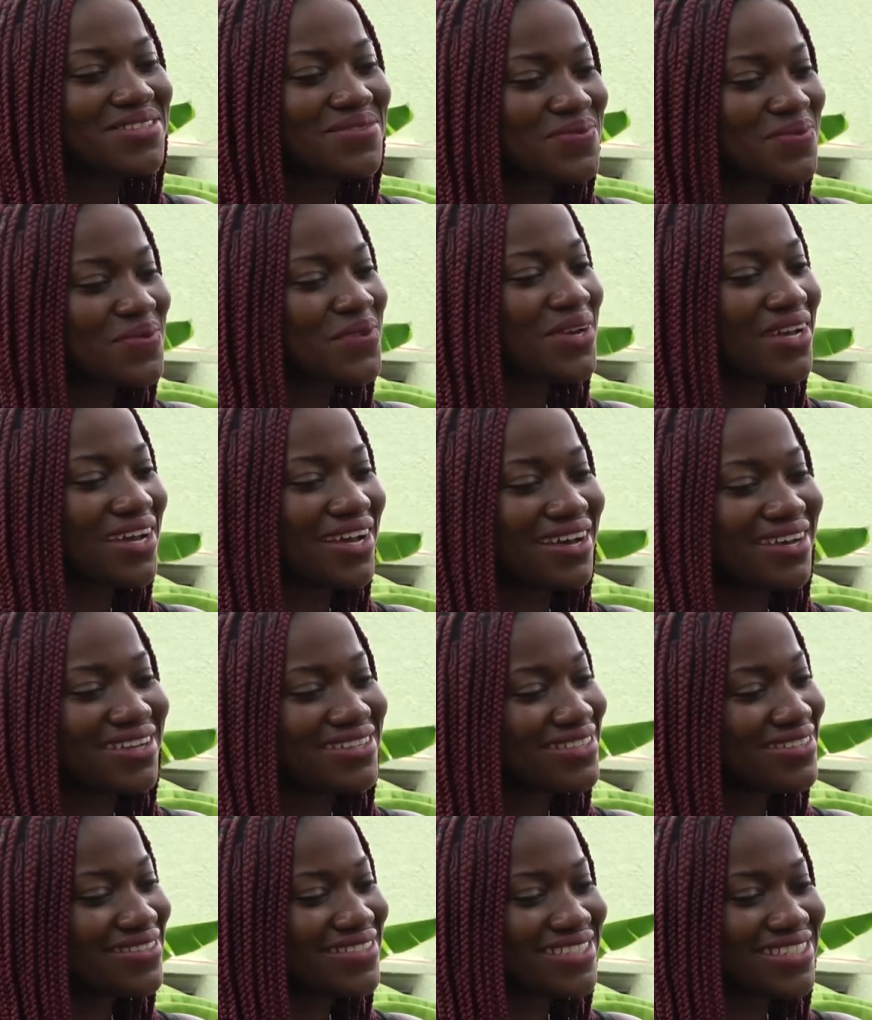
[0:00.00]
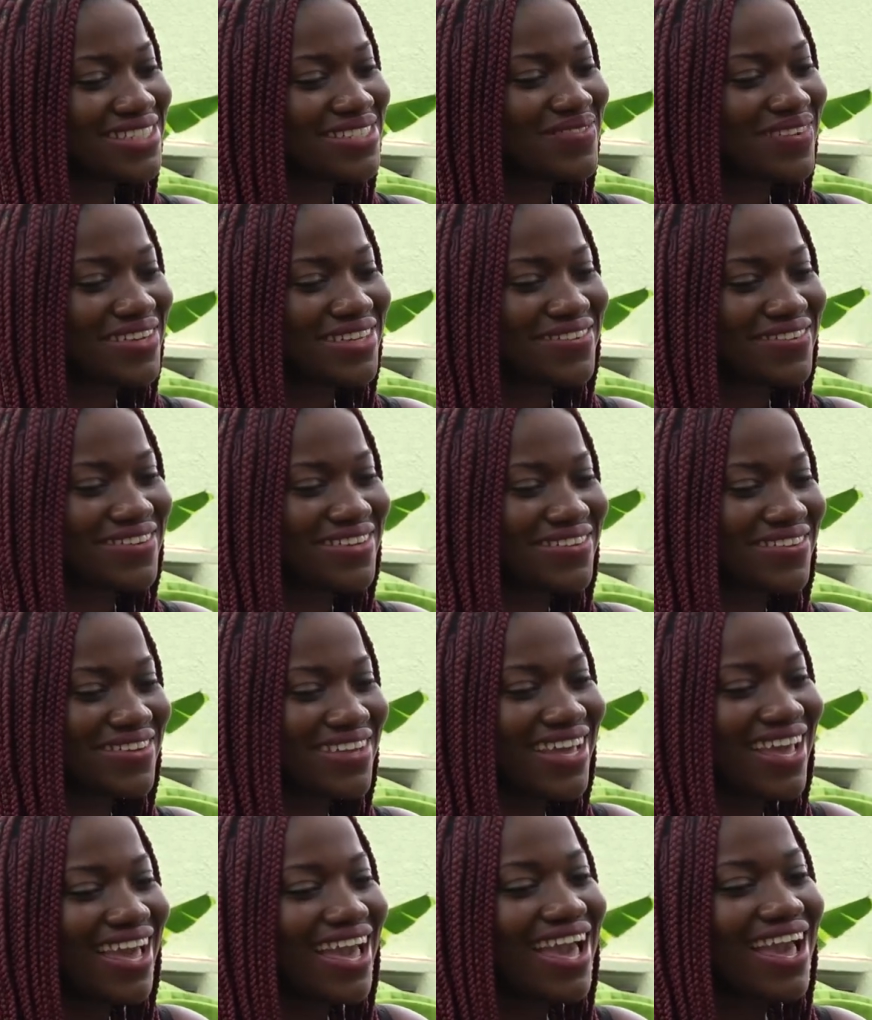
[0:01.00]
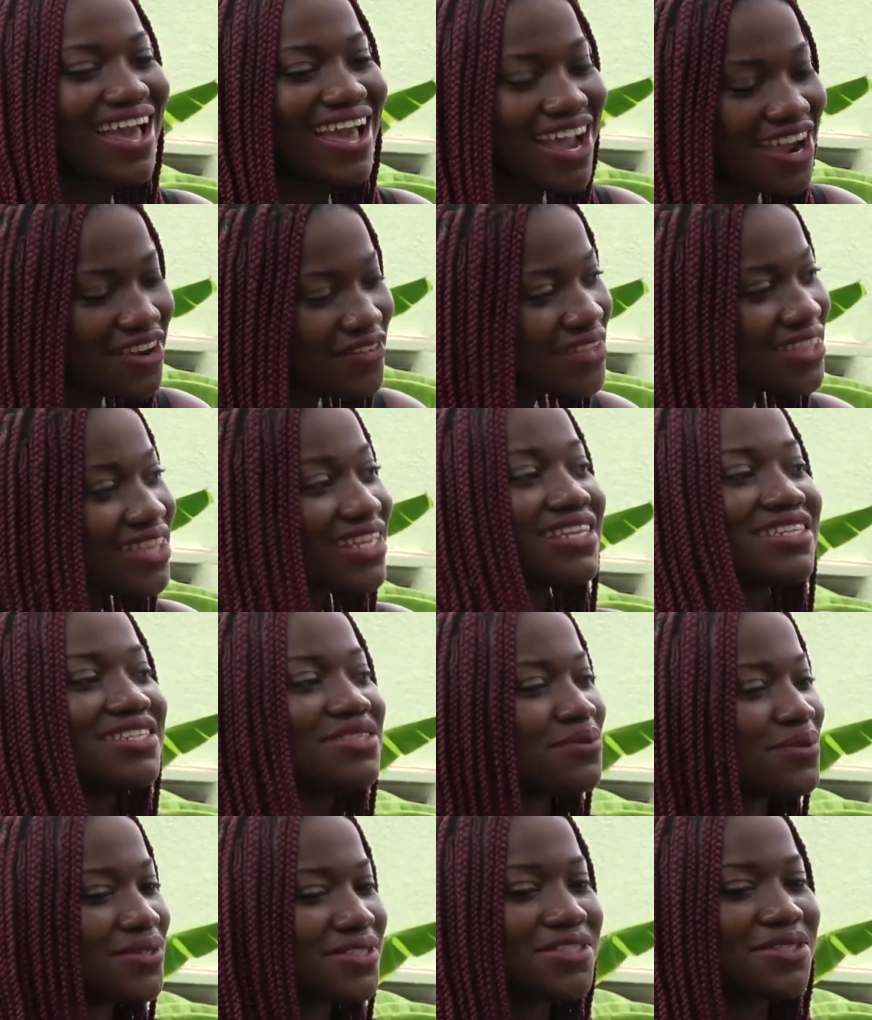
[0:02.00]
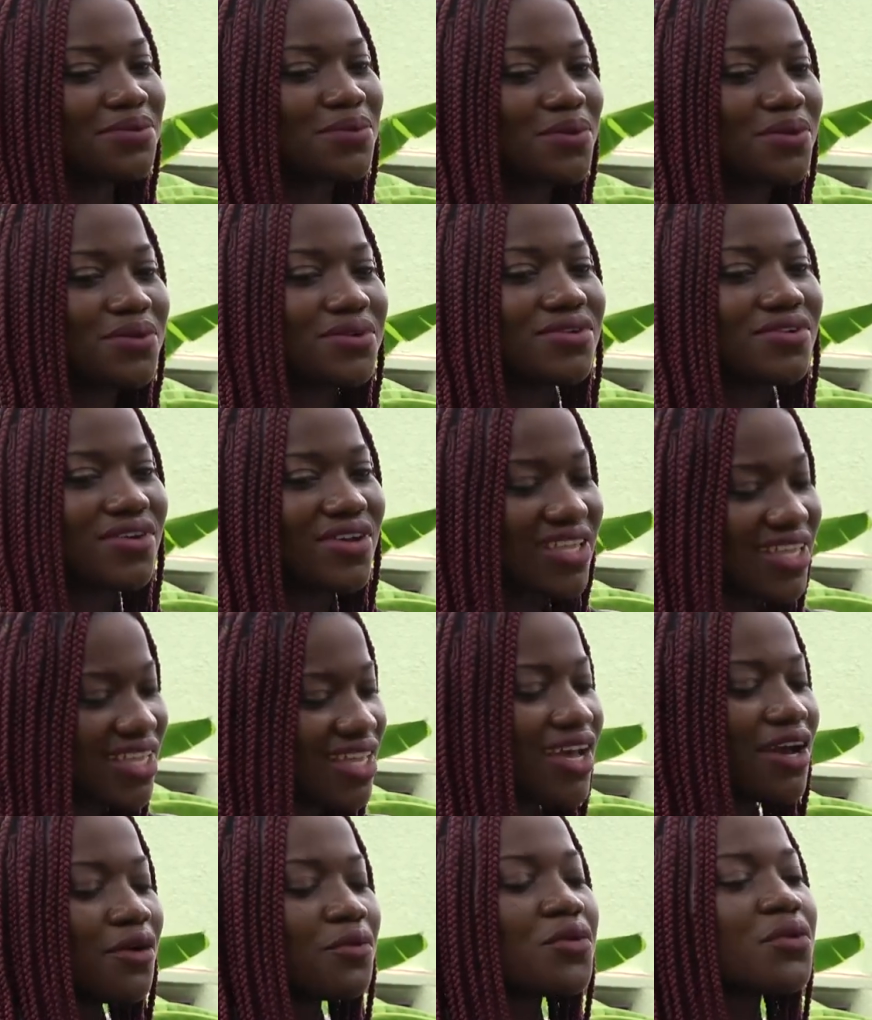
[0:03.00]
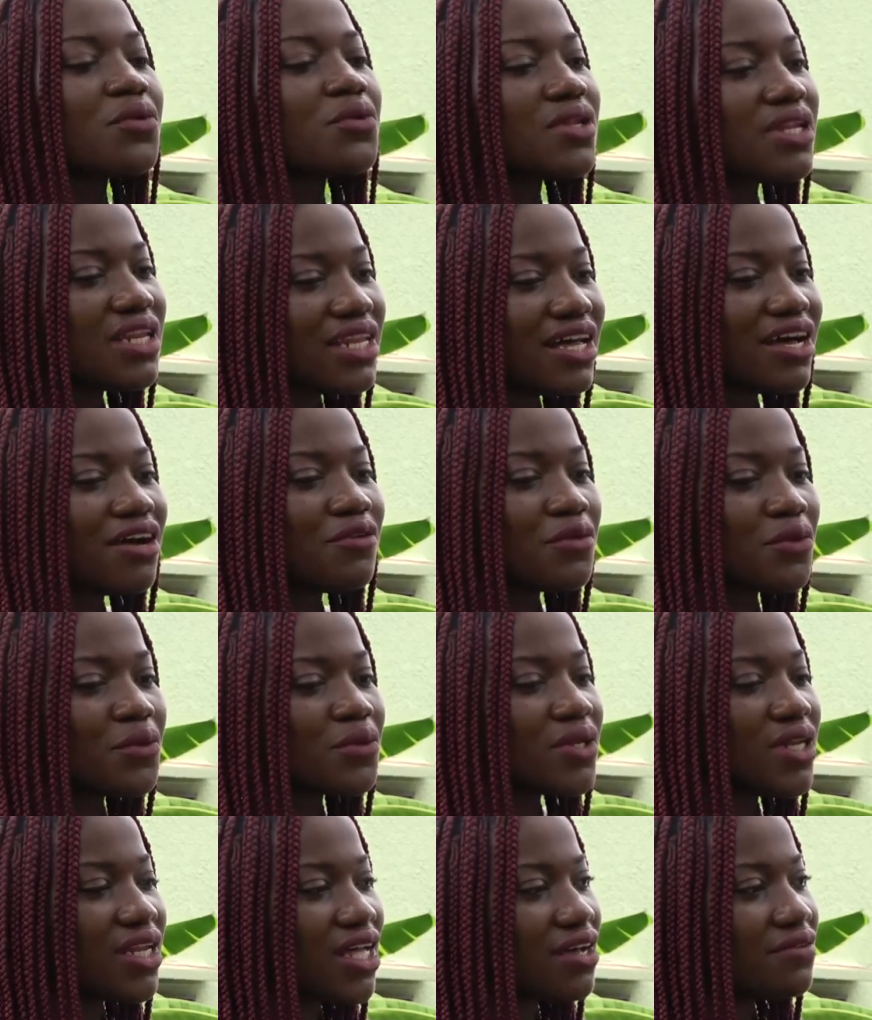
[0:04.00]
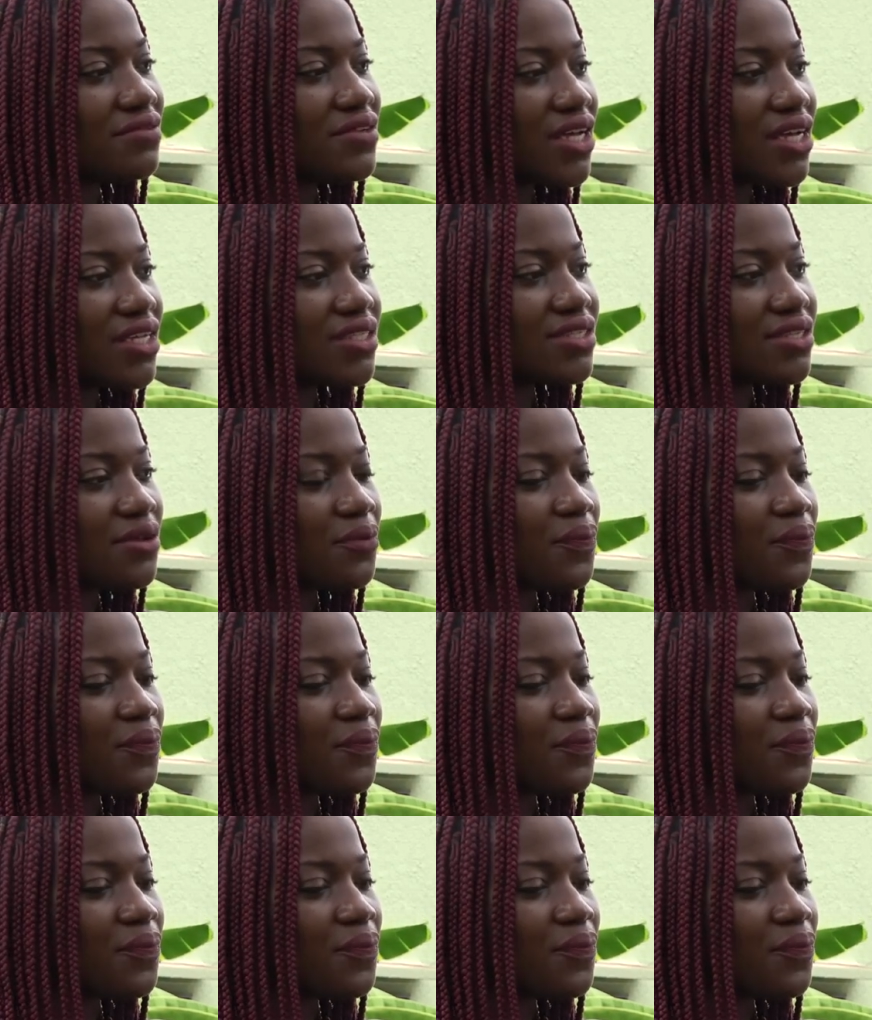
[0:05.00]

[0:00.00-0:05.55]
is. That was just by the way. Everything is possible. Yeah, we will love that.